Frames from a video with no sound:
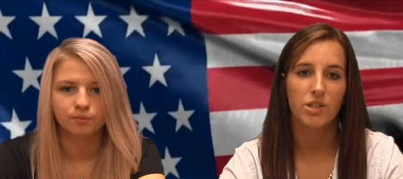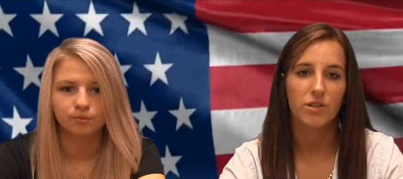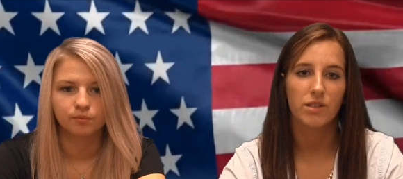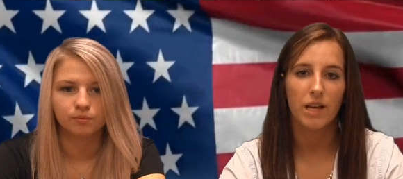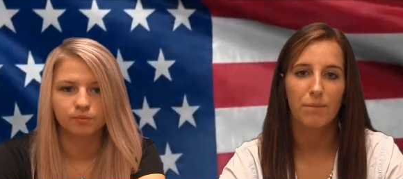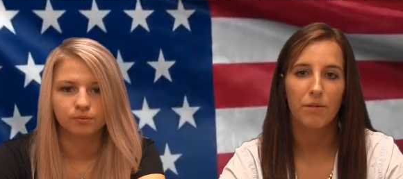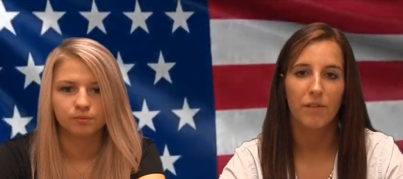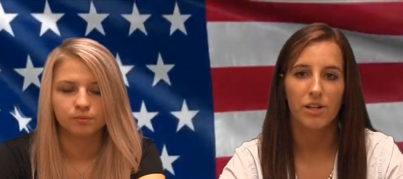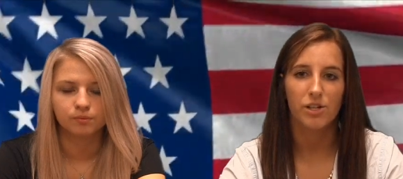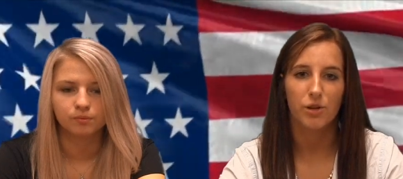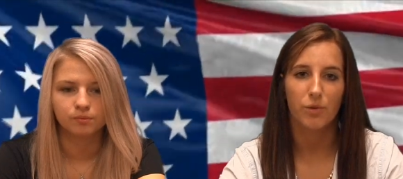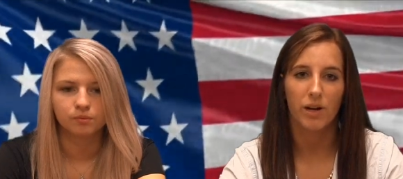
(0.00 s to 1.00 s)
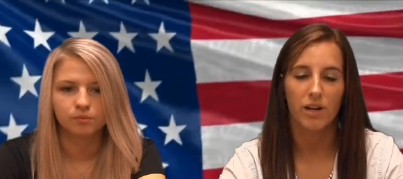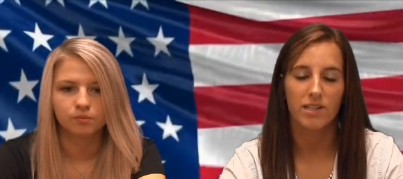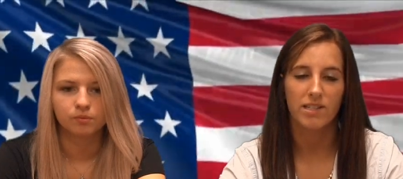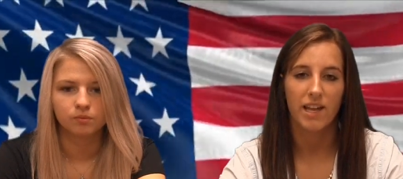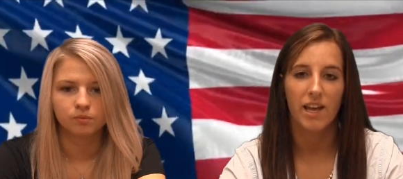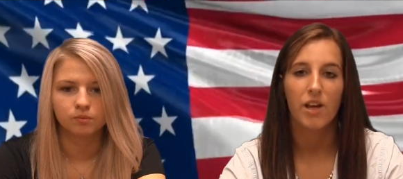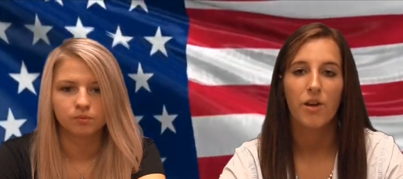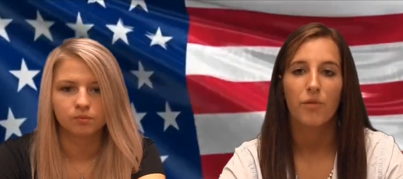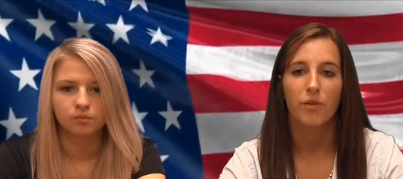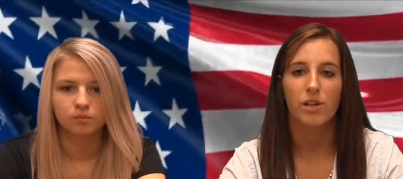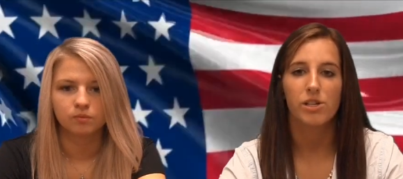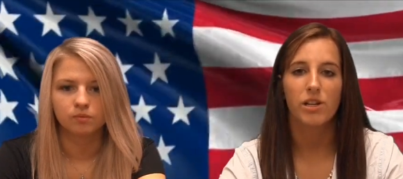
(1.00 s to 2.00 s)
Speaker 1: Suicide Prevention Awareness Day.
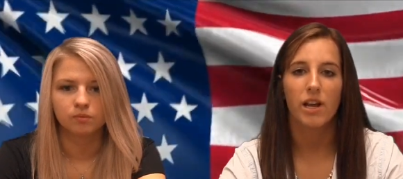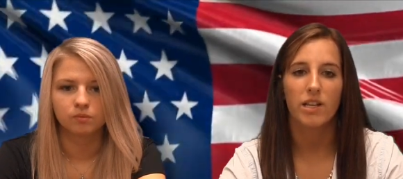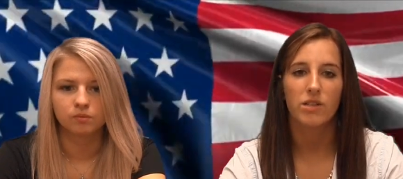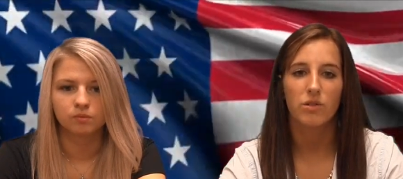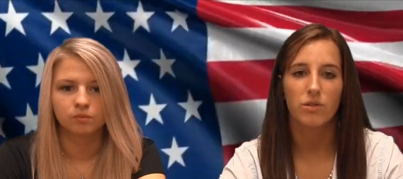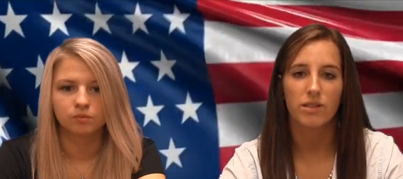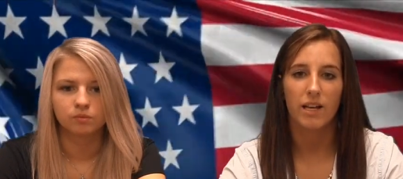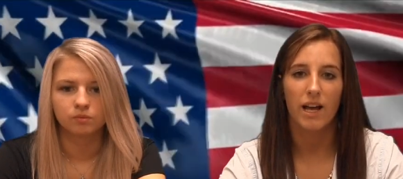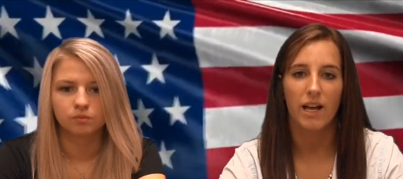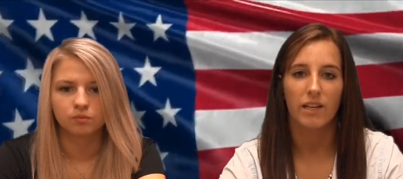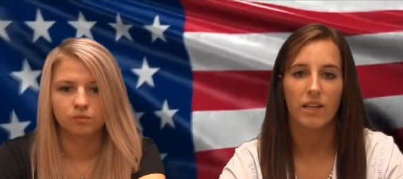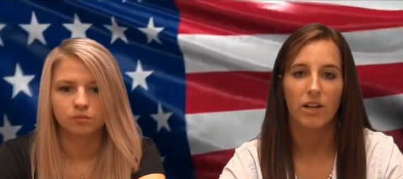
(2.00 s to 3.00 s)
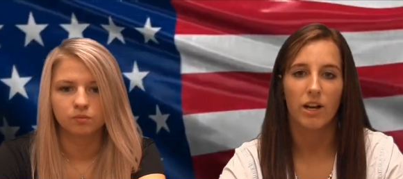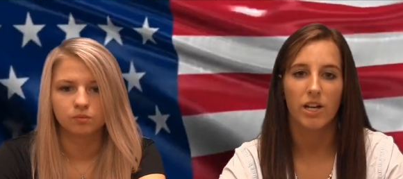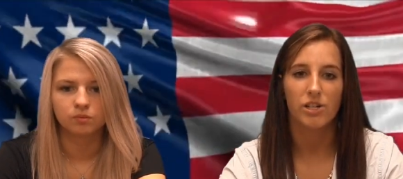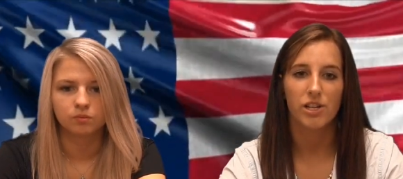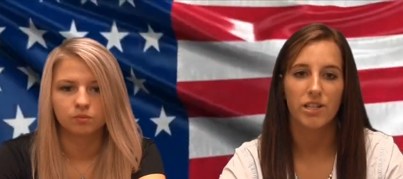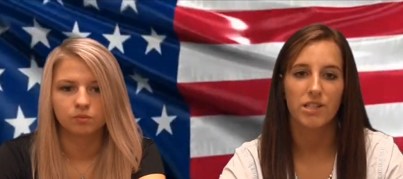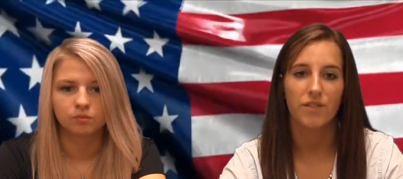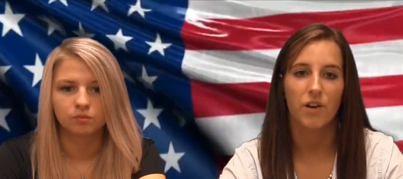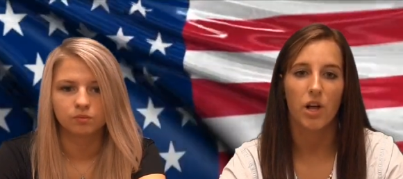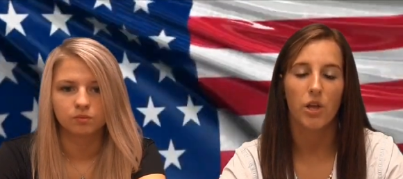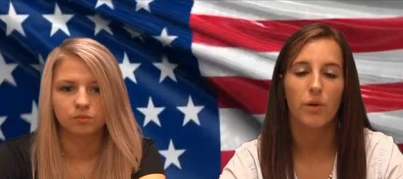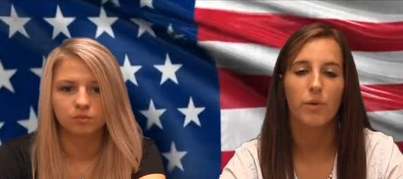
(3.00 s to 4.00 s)
Richland High School SAD congratulates the
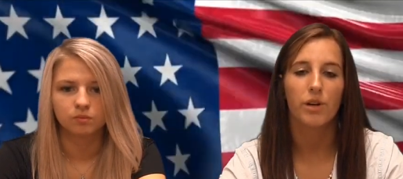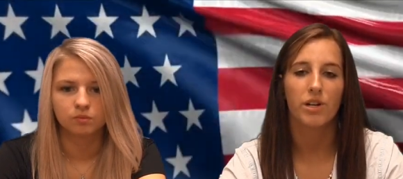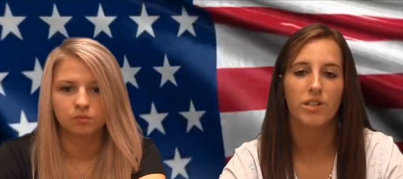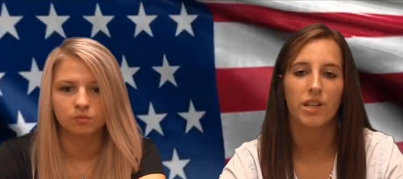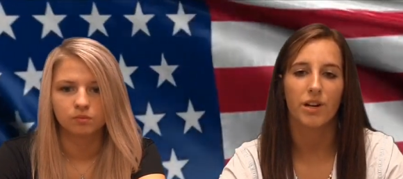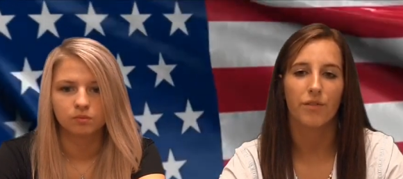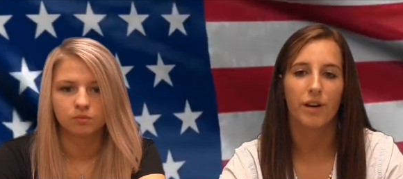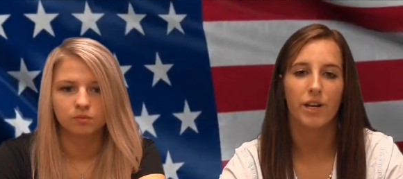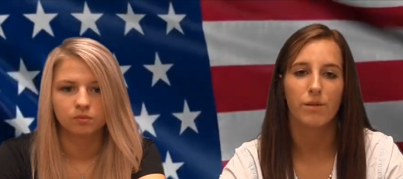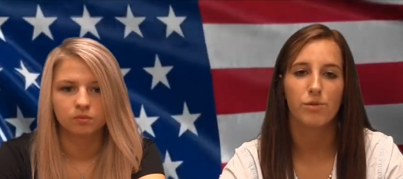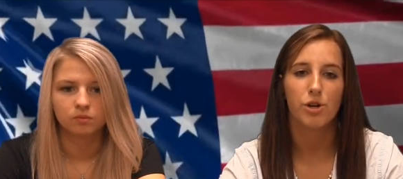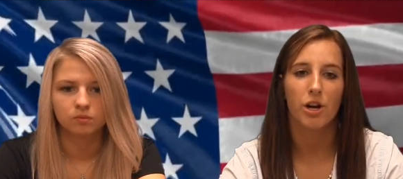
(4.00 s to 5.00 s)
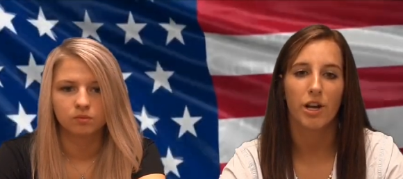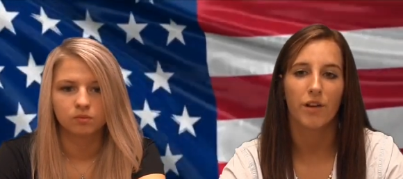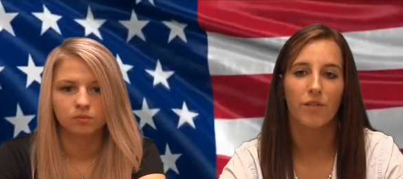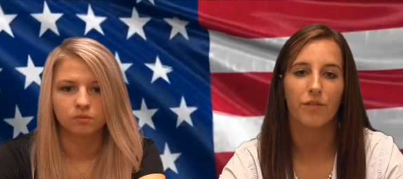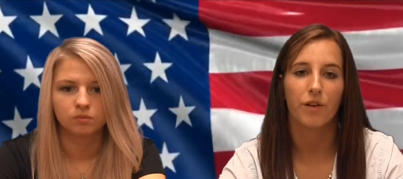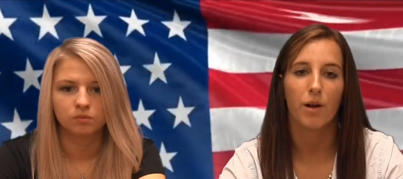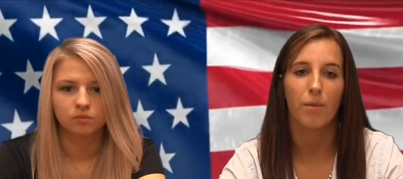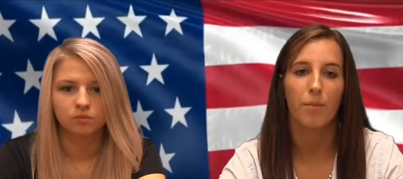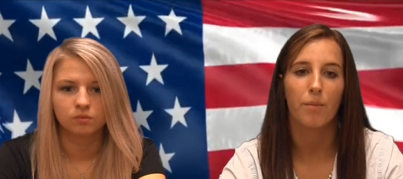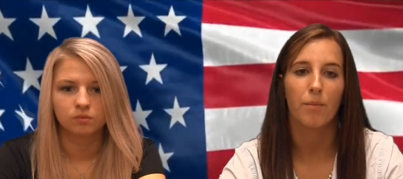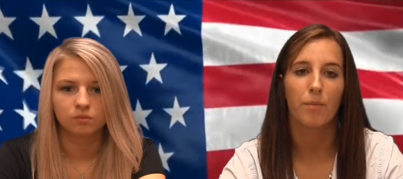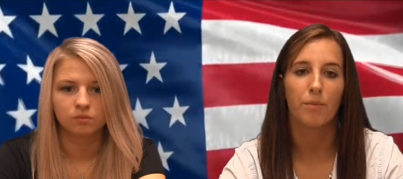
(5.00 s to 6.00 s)
following winners in a random drawing
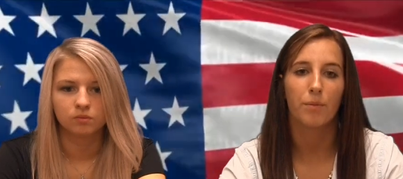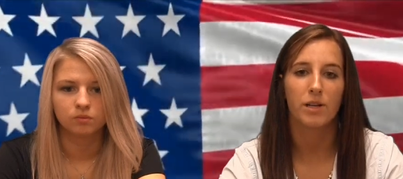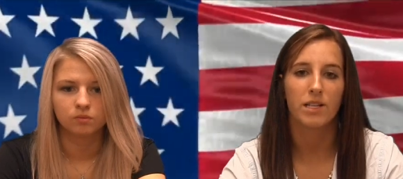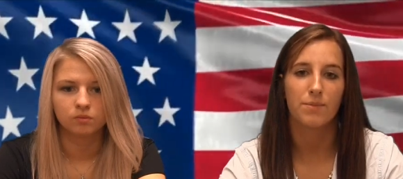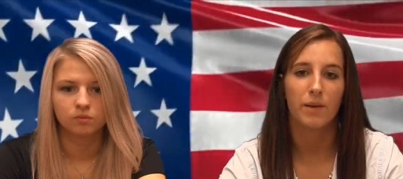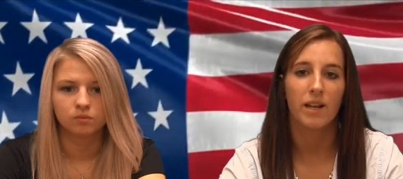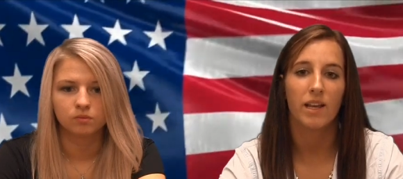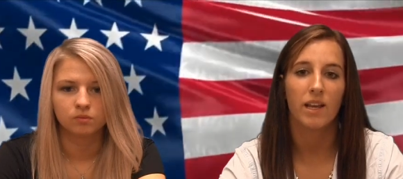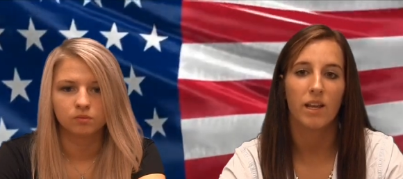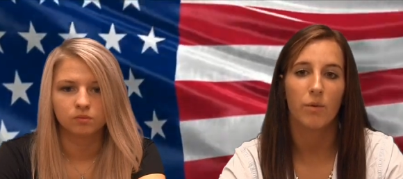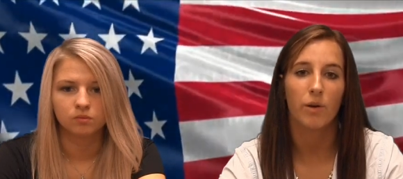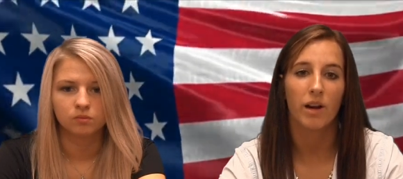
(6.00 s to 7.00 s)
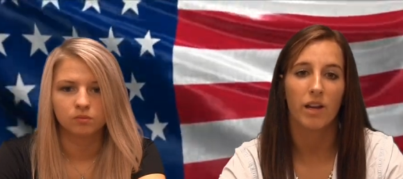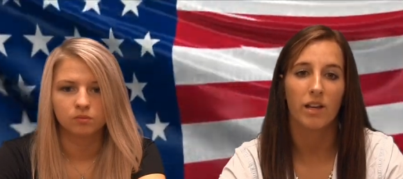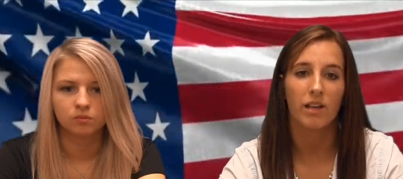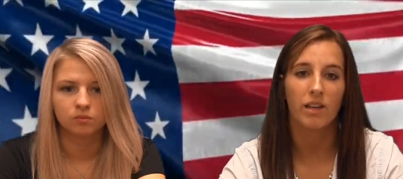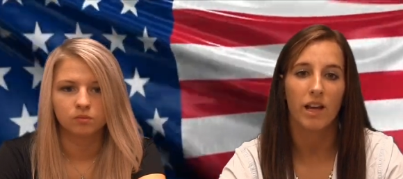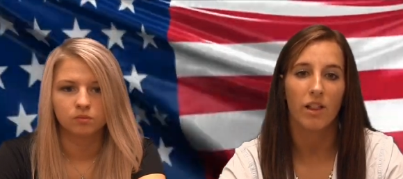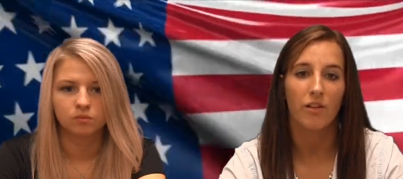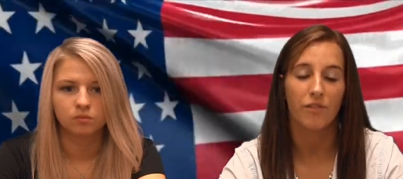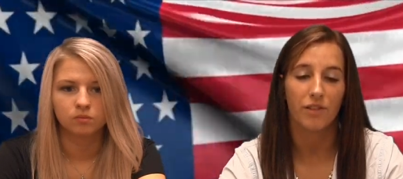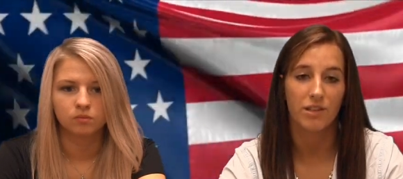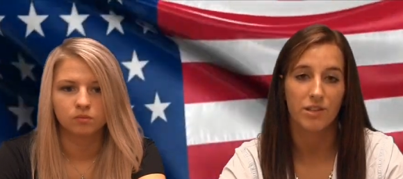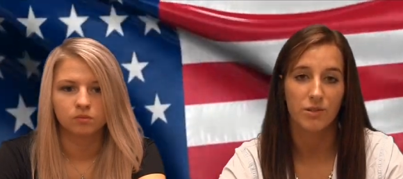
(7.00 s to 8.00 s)
from participating in Wearing Yellow
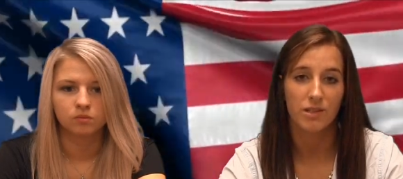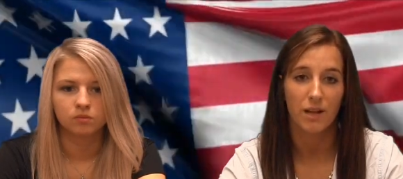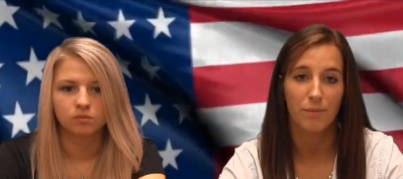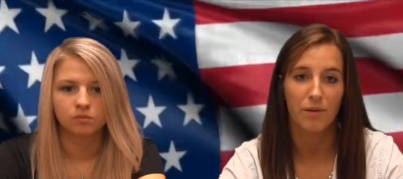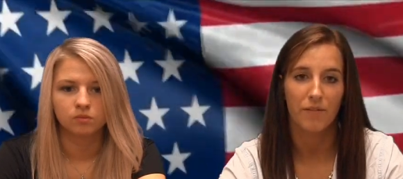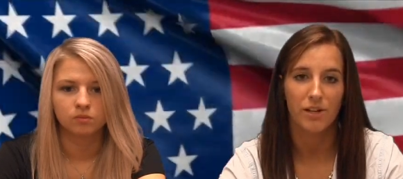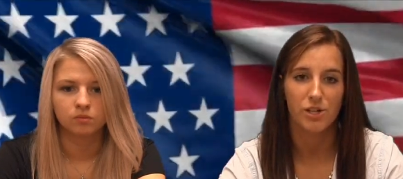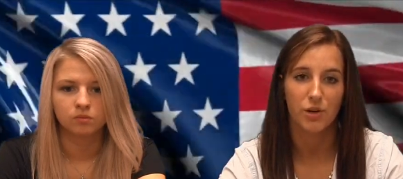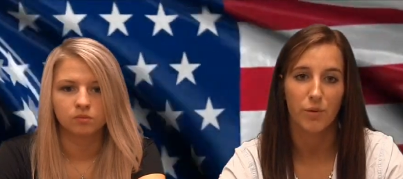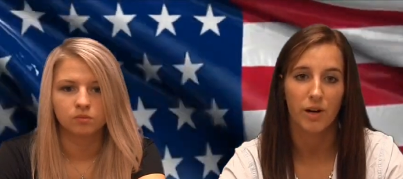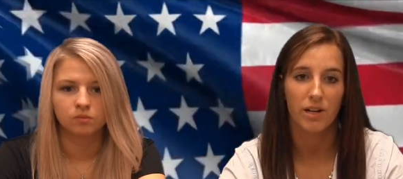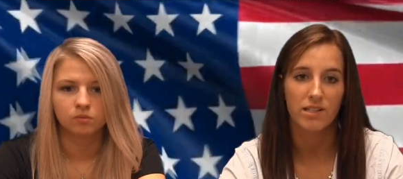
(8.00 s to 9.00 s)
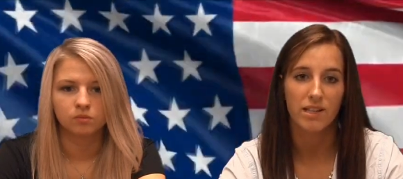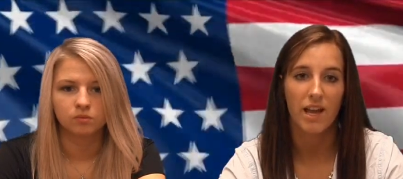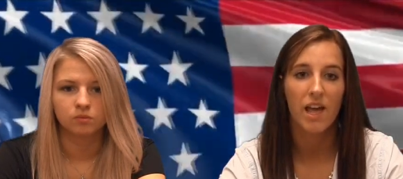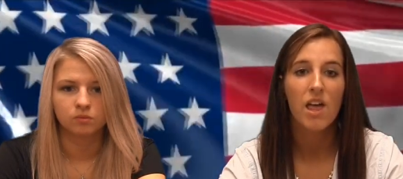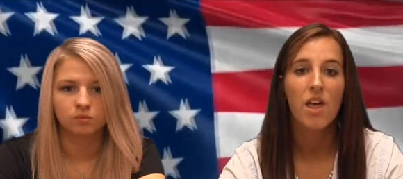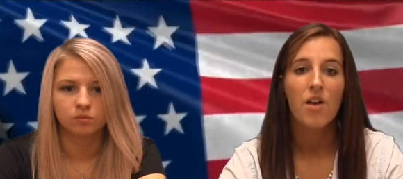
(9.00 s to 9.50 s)
for the Suicide Prevention Awareness Day.